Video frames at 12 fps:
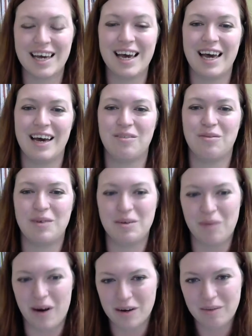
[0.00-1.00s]
If we
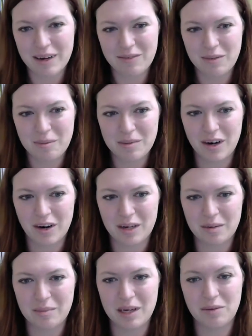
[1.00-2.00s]
walk away from an
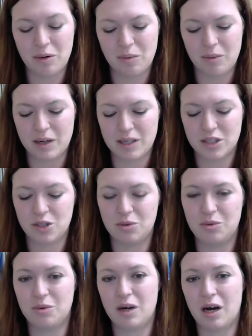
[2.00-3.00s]
argument, we want
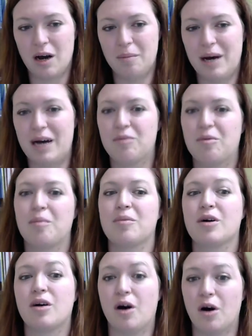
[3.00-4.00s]
to come back when we're
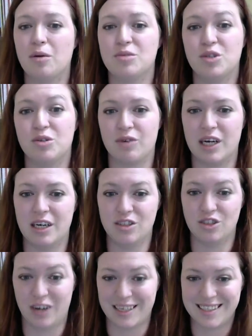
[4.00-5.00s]
calm to
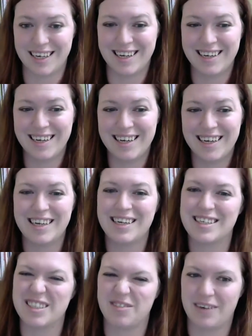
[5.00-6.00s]
readdress it.
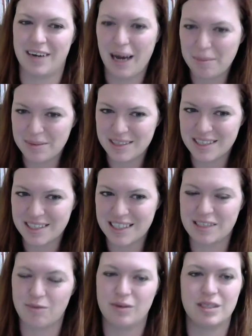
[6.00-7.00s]
Because what happens
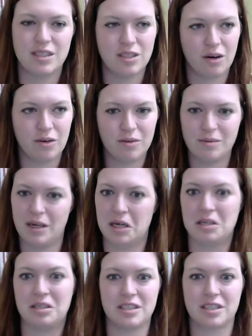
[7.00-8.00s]
is if we don't,
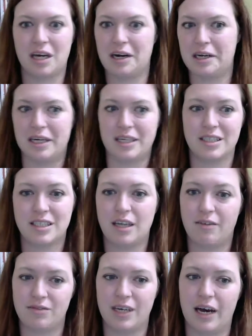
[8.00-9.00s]
it just kind of gets
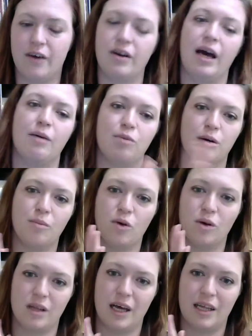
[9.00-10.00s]
stuffed down and we're
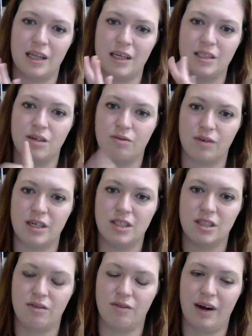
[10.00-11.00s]
more likely to
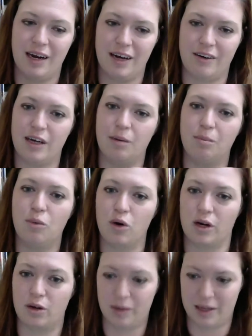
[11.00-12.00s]
reach the red area more
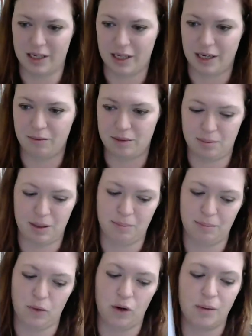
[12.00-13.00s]
quickly with
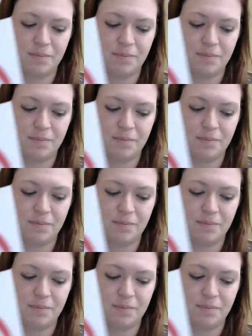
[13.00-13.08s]
people.